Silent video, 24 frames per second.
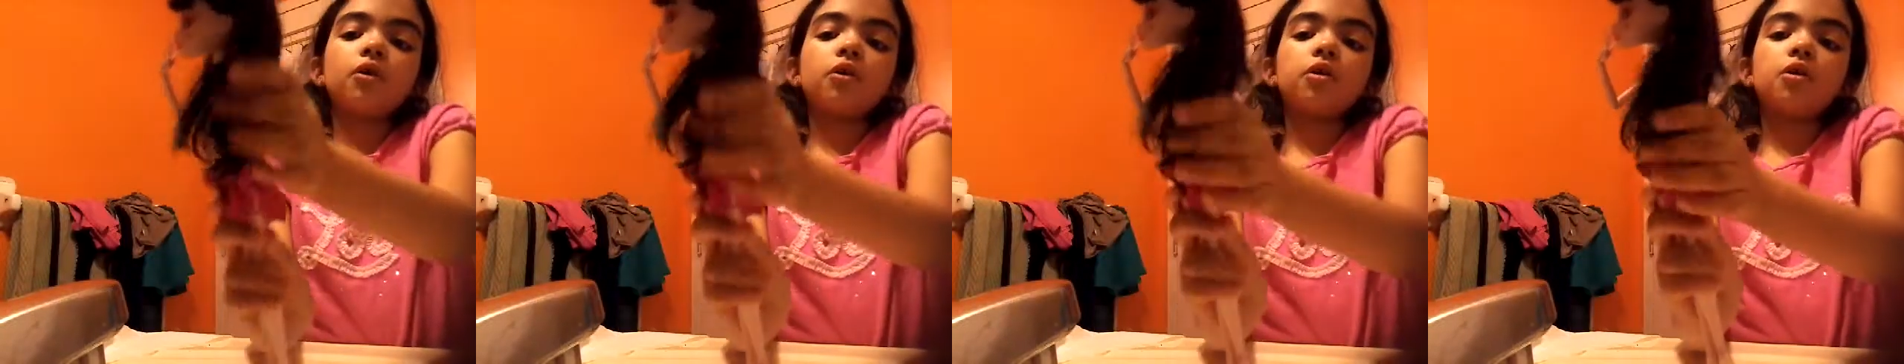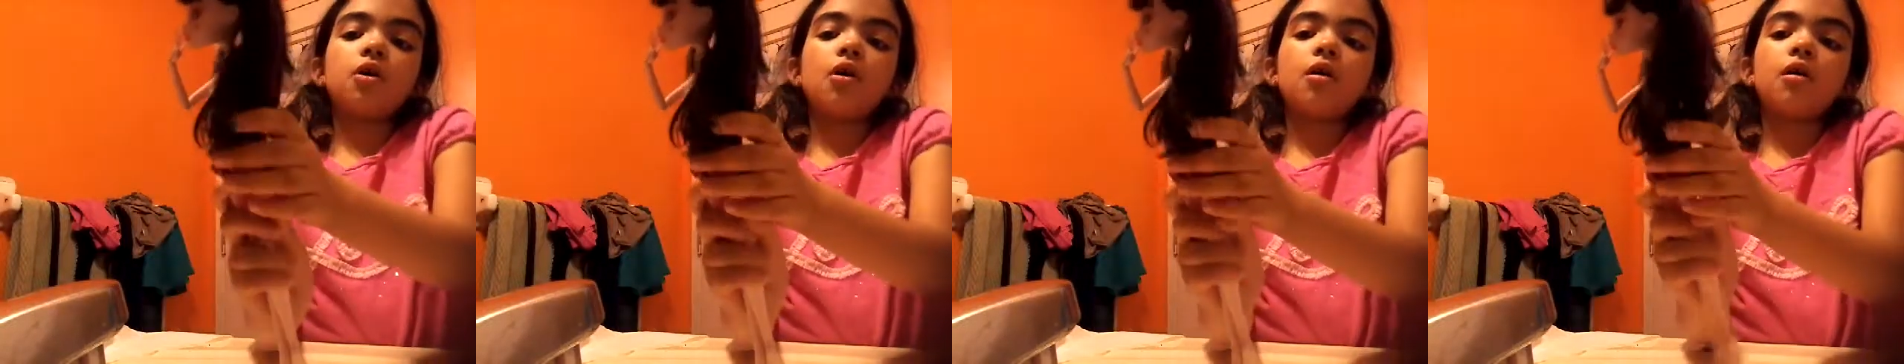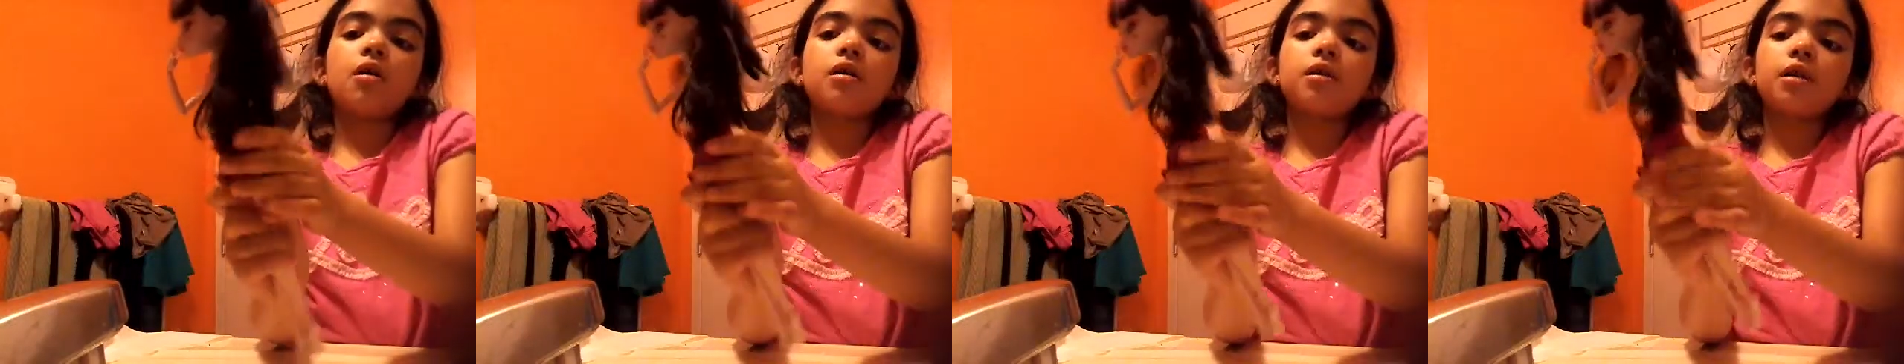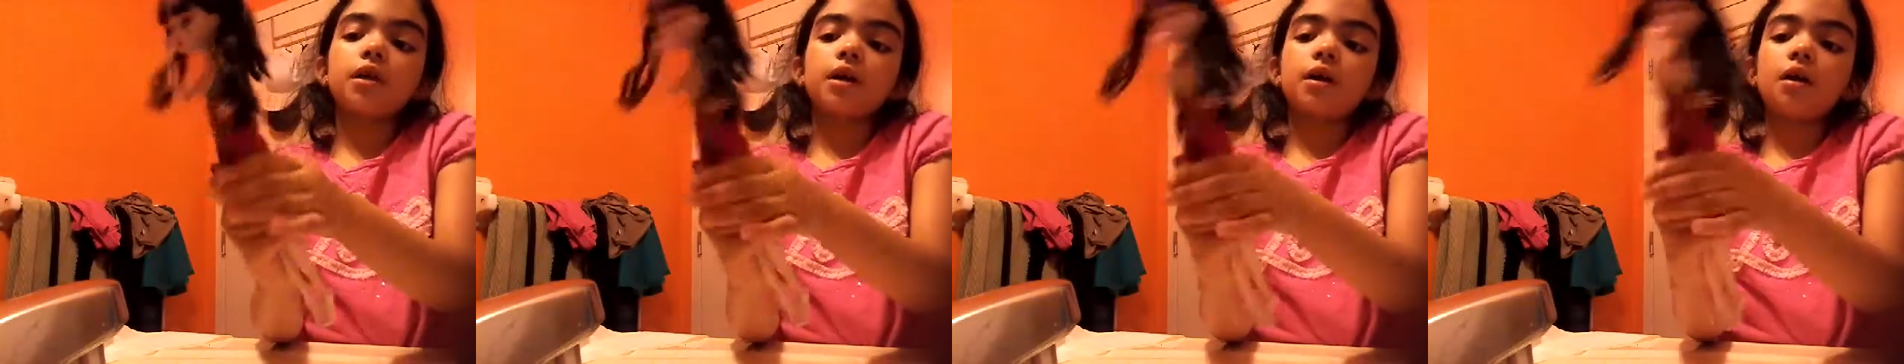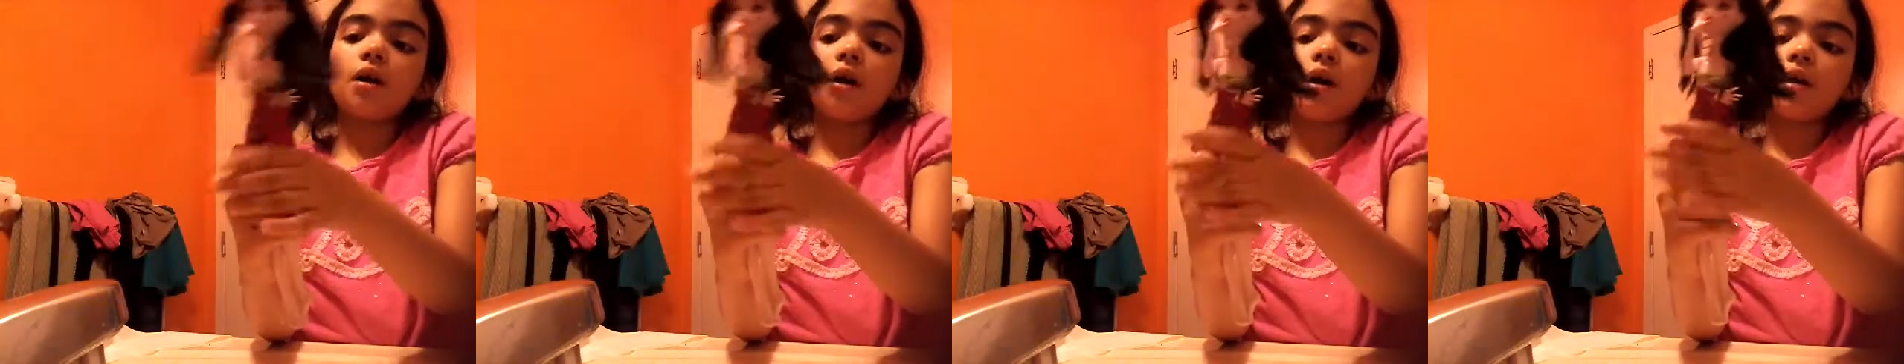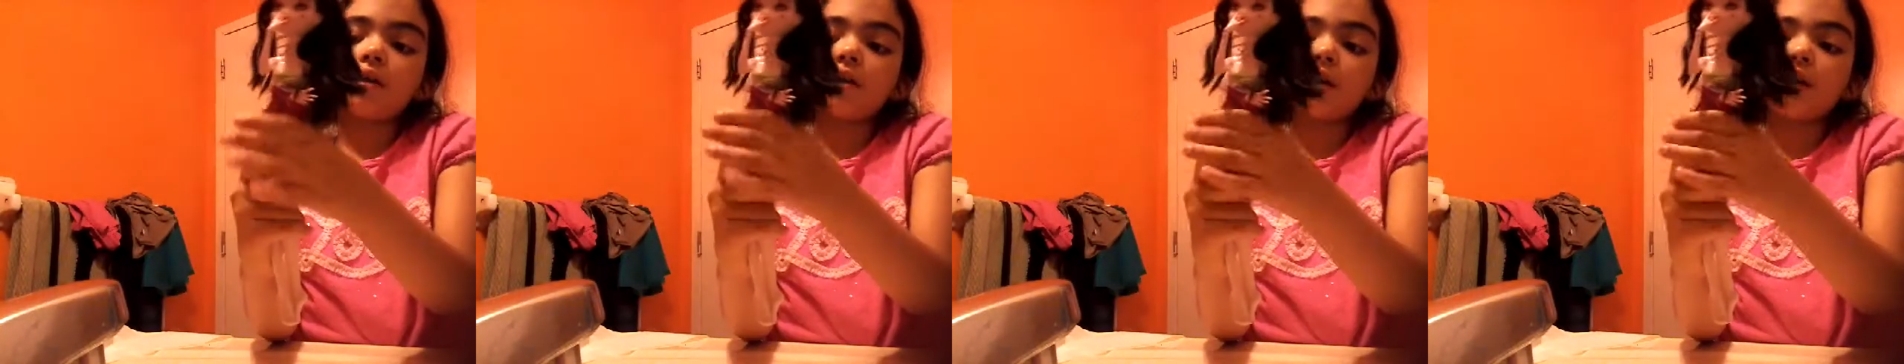doll I
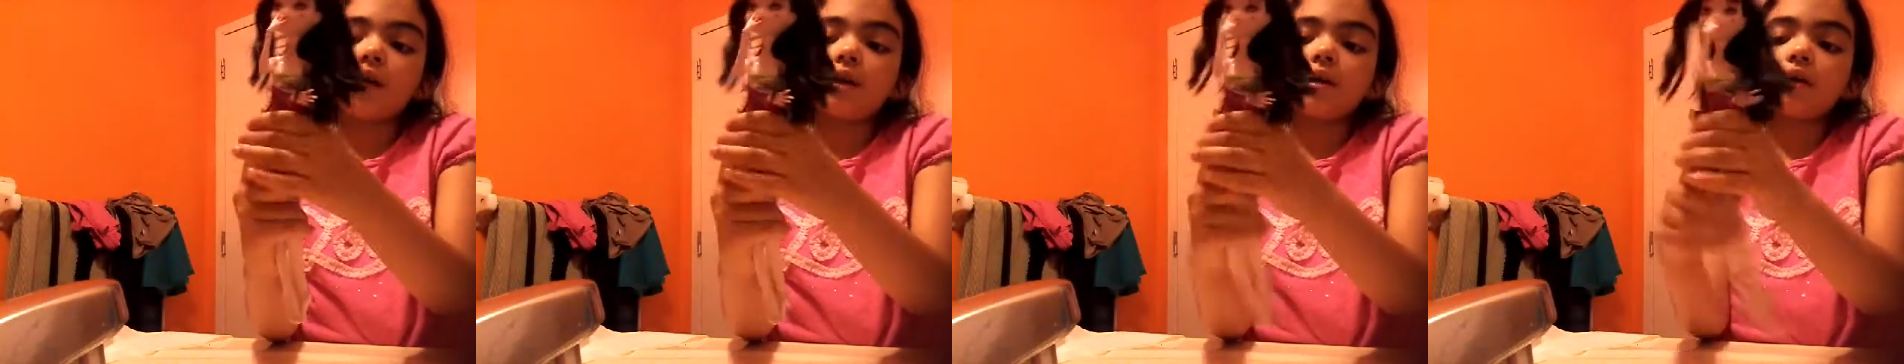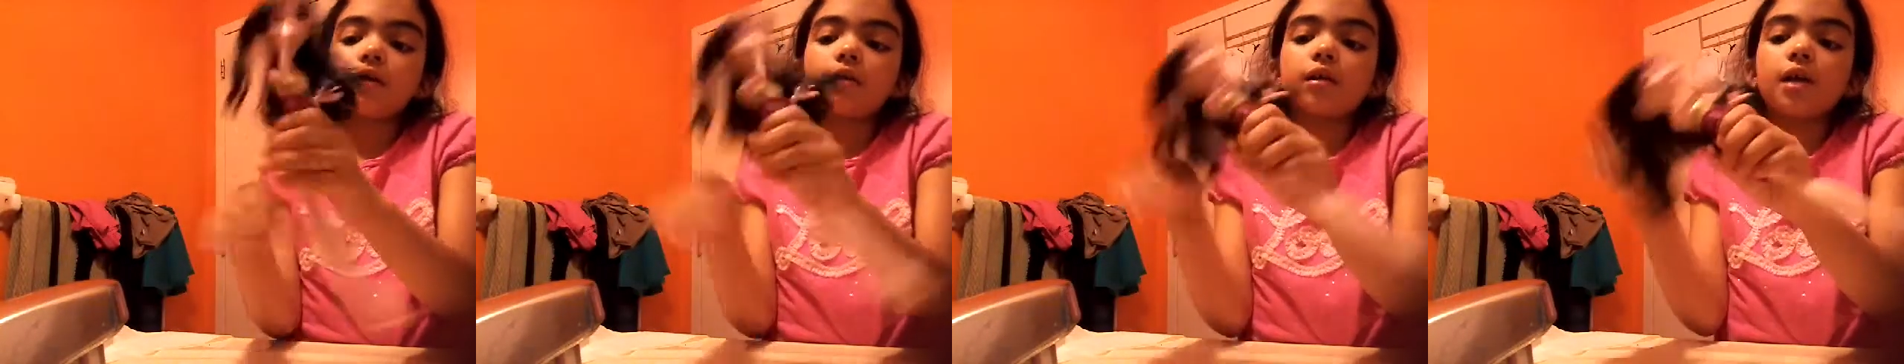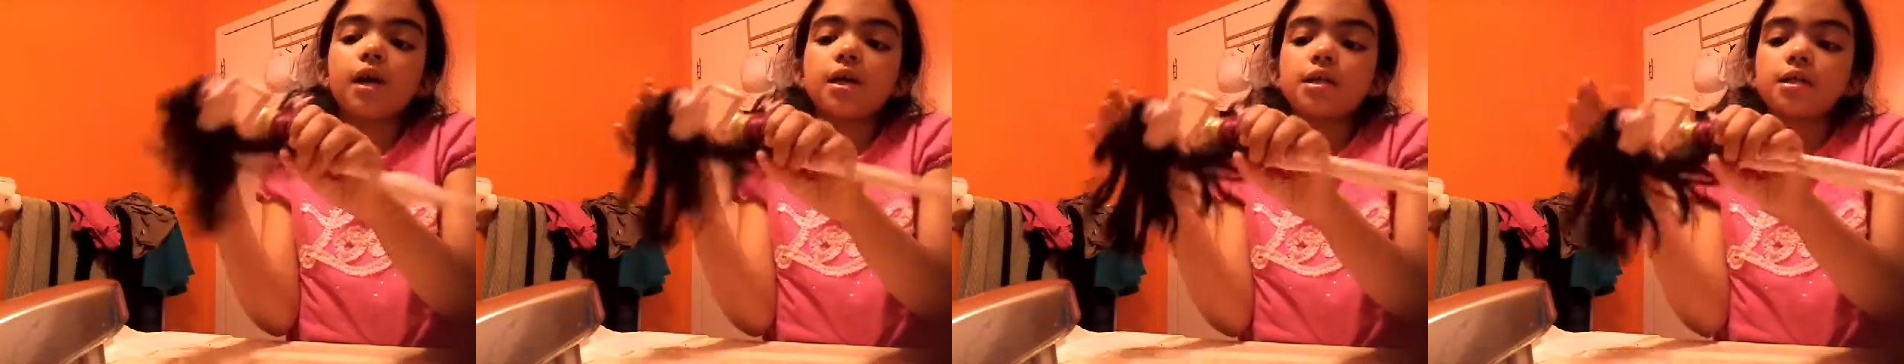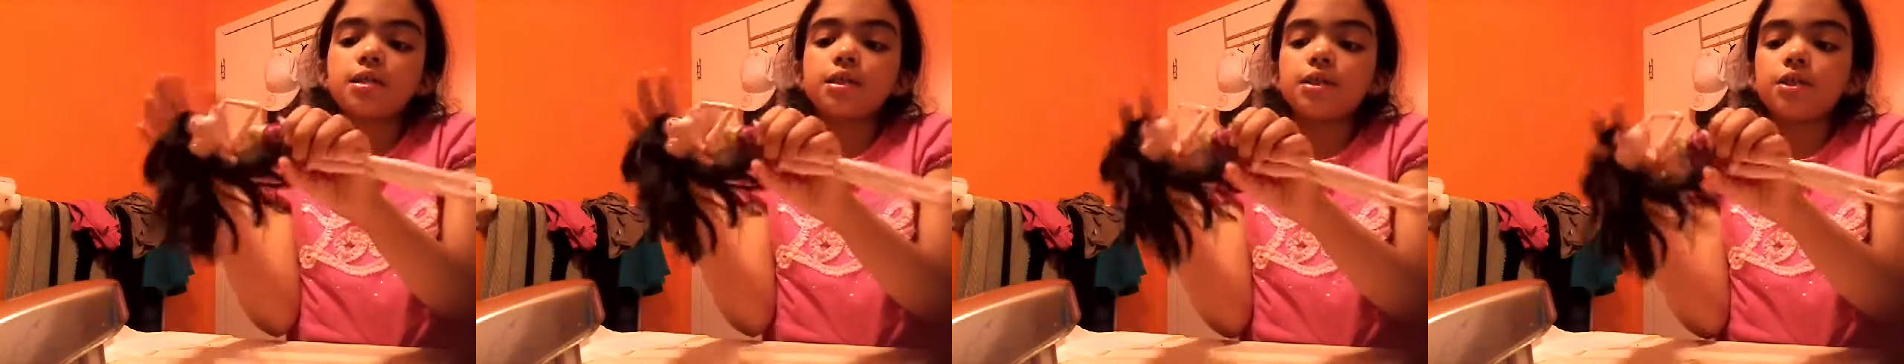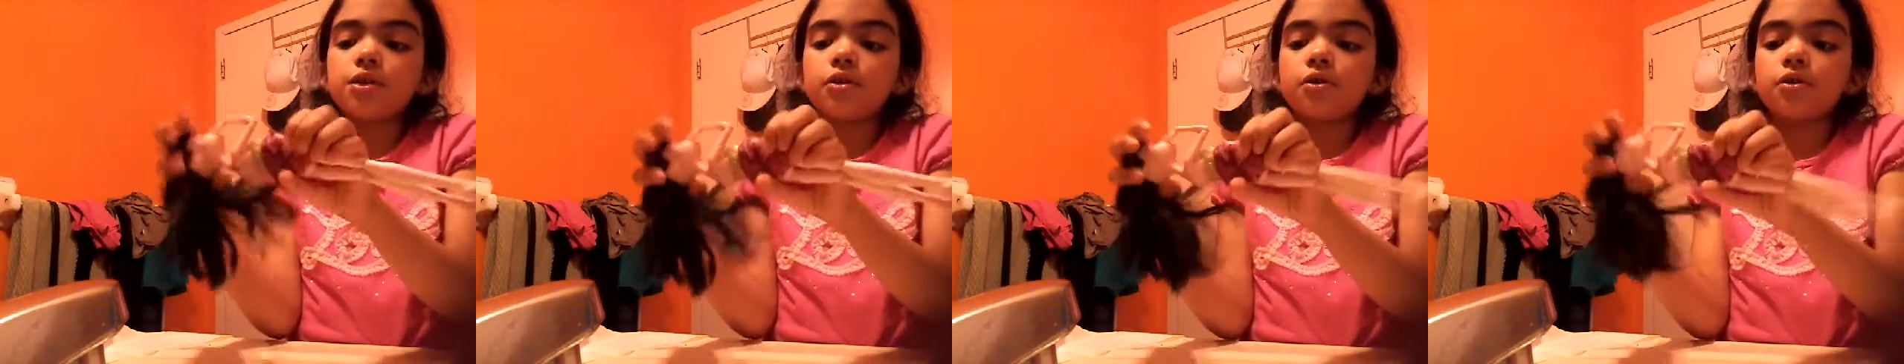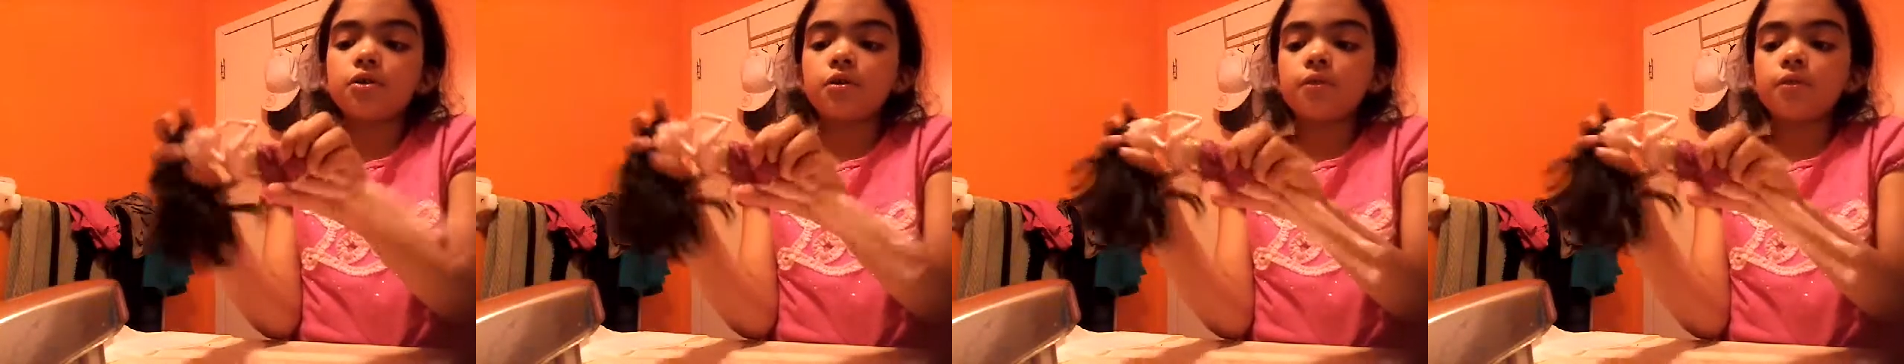got like last year.